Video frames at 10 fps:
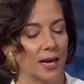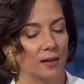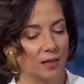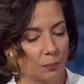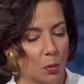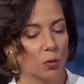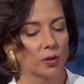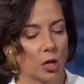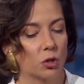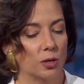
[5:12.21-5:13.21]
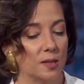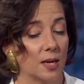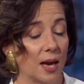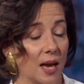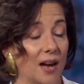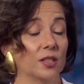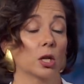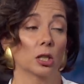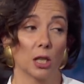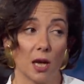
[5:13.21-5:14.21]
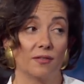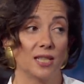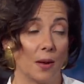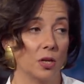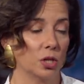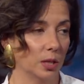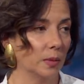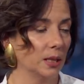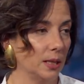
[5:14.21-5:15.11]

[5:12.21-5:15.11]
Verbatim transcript: And I think both countries have done a lot of damage in the Middle